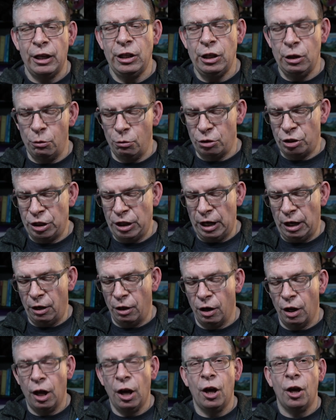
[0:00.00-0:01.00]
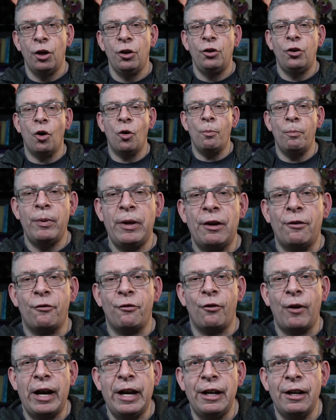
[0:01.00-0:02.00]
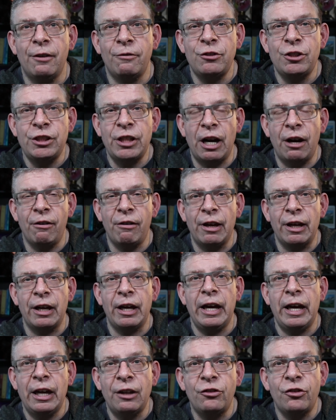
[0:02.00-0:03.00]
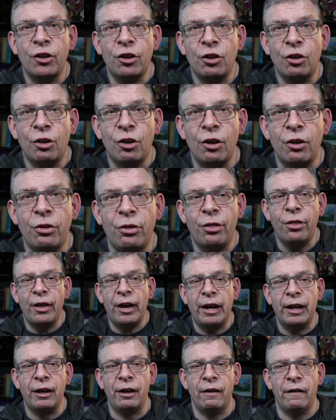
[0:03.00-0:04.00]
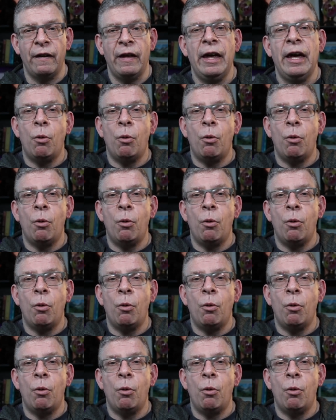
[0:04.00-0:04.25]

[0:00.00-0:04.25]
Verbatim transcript: You share. Don't be afraid of sharing. It's a good thing.